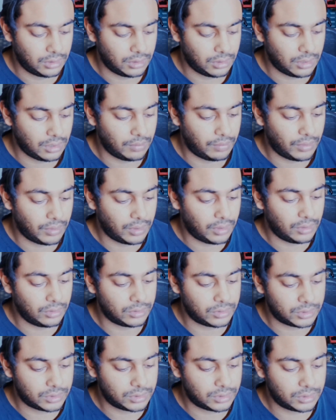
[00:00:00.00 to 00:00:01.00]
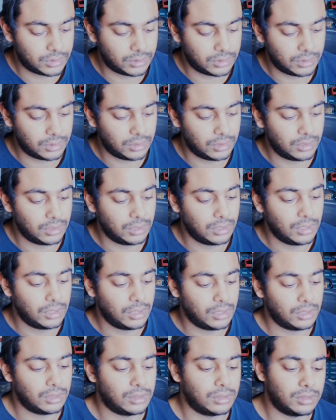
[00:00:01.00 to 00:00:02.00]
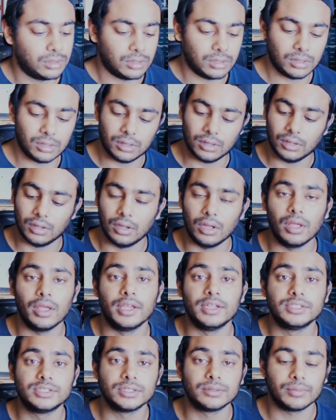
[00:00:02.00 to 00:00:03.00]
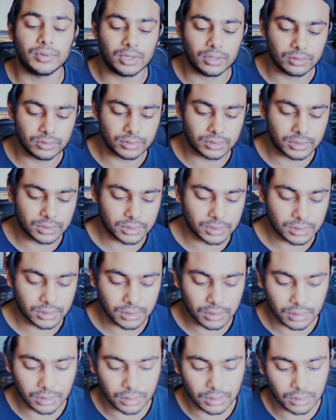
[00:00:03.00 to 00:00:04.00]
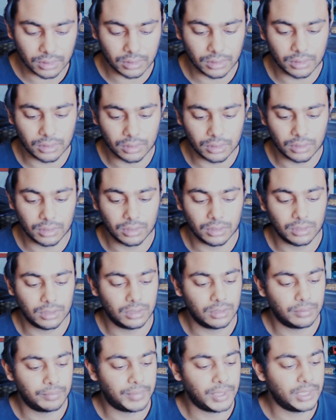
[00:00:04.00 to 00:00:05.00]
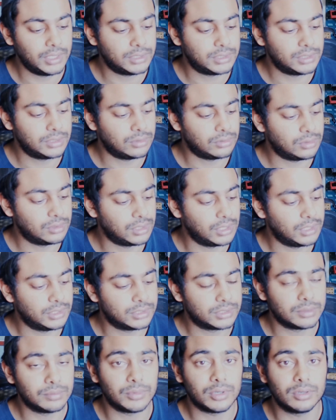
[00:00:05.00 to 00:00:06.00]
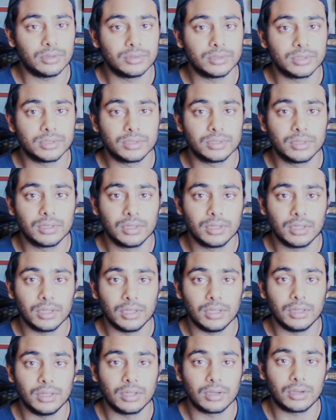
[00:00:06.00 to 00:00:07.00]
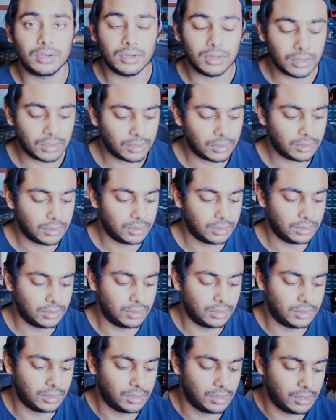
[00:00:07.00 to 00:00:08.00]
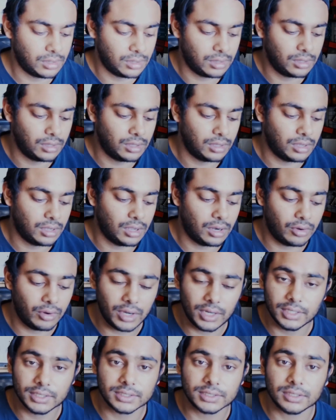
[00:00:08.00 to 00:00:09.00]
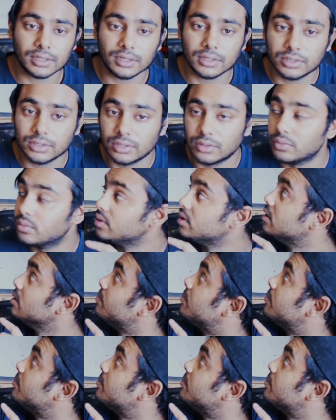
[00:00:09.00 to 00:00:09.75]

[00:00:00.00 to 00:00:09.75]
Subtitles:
about the engine mounts, painting all the engine mounts in the car. I already started with the